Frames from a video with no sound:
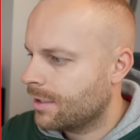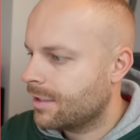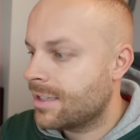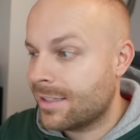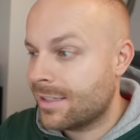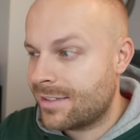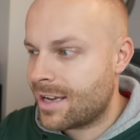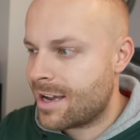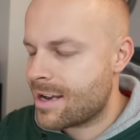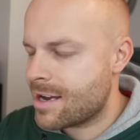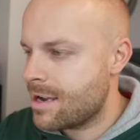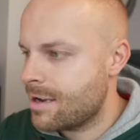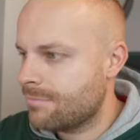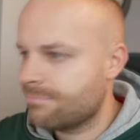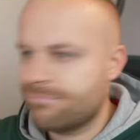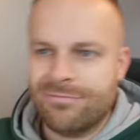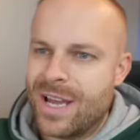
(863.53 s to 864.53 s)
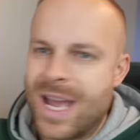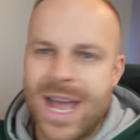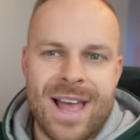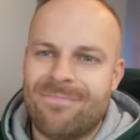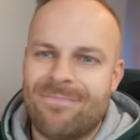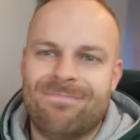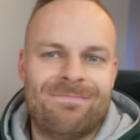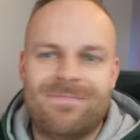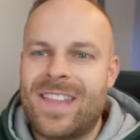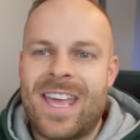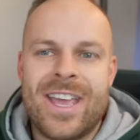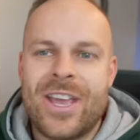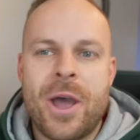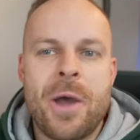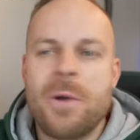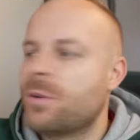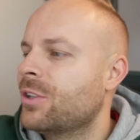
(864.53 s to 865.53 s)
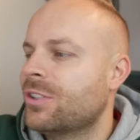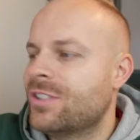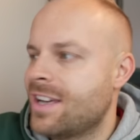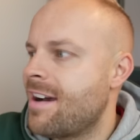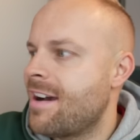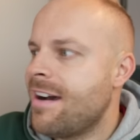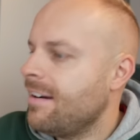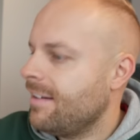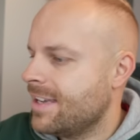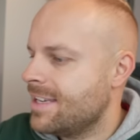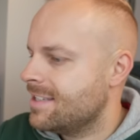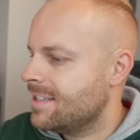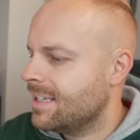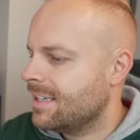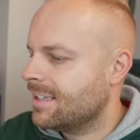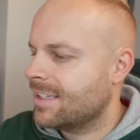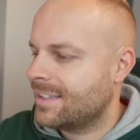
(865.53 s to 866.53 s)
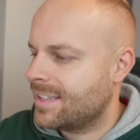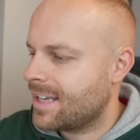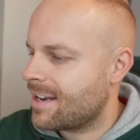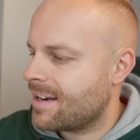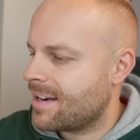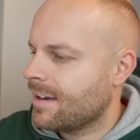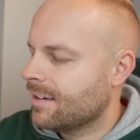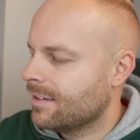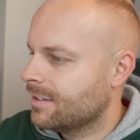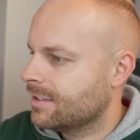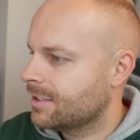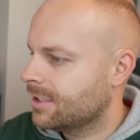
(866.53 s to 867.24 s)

Gitara. There you go. Guitar. Easy. Gitara.